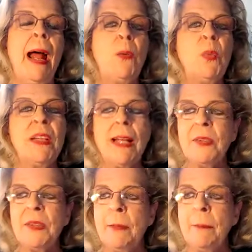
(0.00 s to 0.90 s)
and
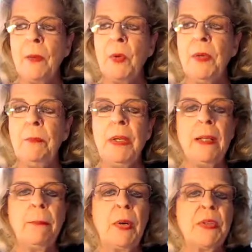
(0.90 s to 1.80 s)
without them, I wouldn't be
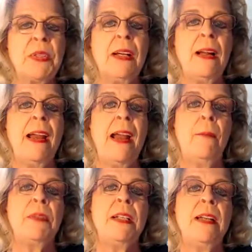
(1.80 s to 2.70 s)
the person I
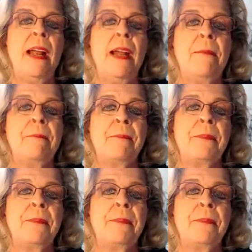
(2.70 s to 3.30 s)
am today.